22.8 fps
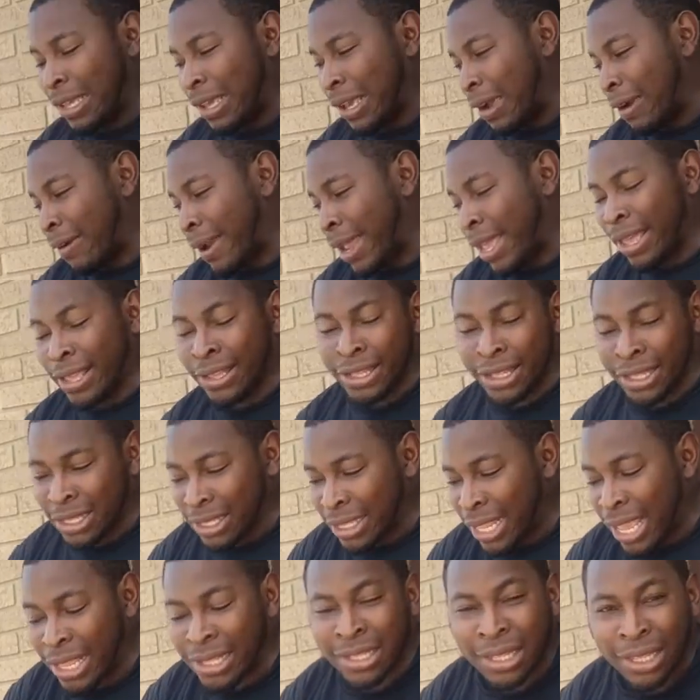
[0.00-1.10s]
All right, it just
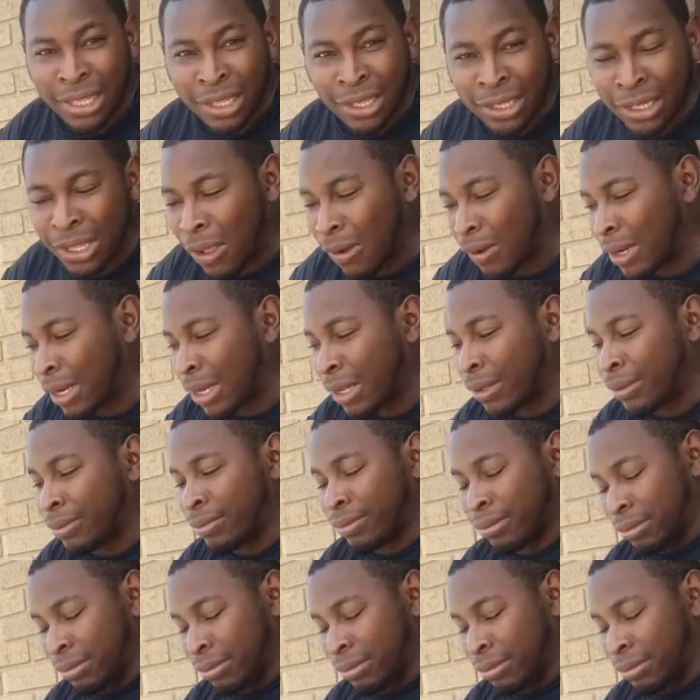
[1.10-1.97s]
takes a little longer to